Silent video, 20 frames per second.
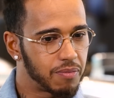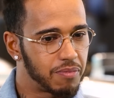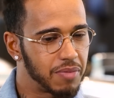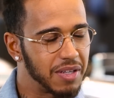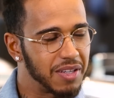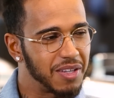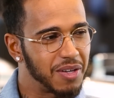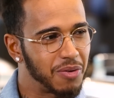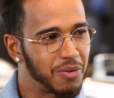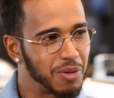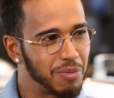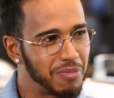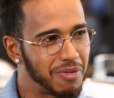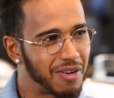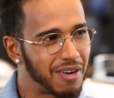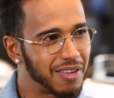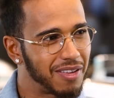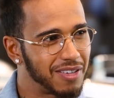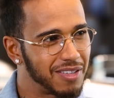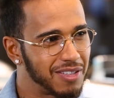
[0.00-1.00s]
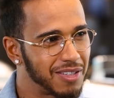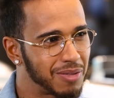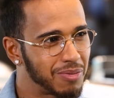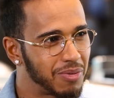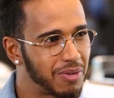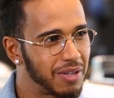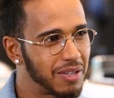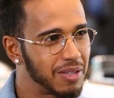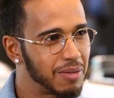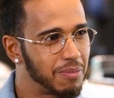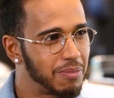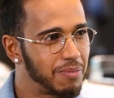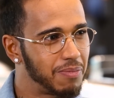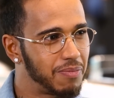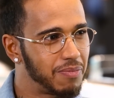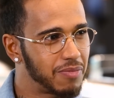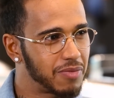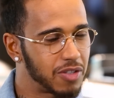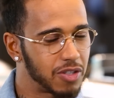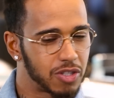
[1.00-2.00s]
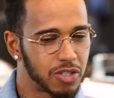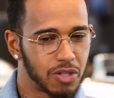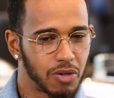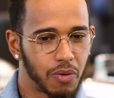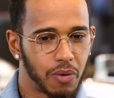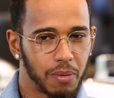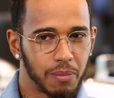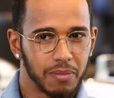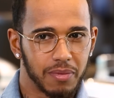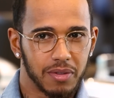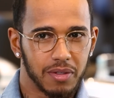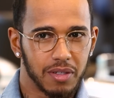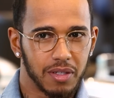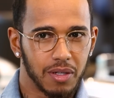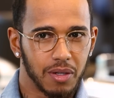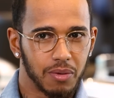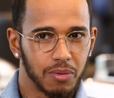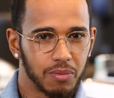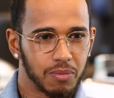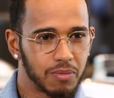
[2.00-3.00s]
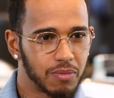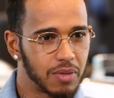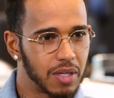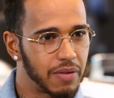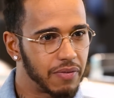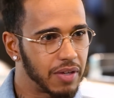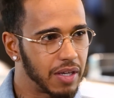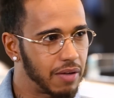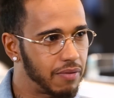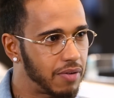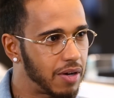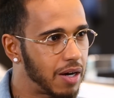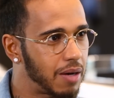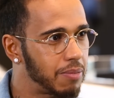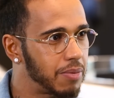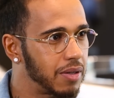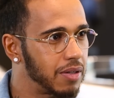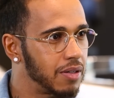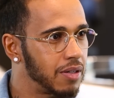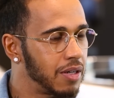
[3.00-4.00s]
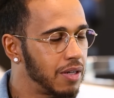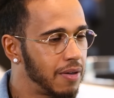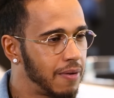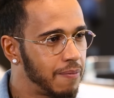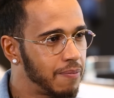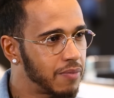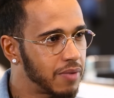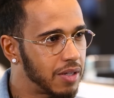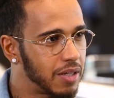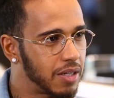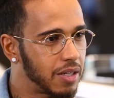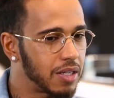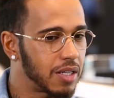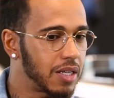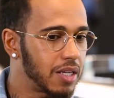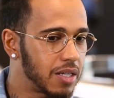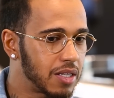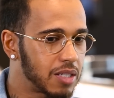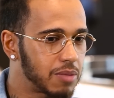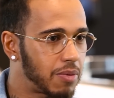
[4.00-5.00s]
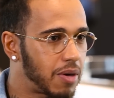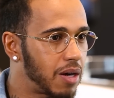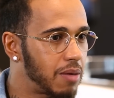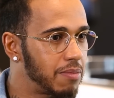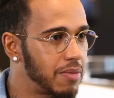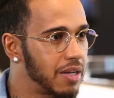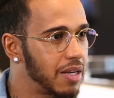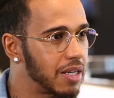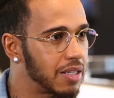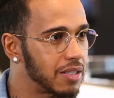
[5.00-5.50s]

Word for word: being the older brother, just wanted to, to show him, you know, never give up. And, and then he inspired me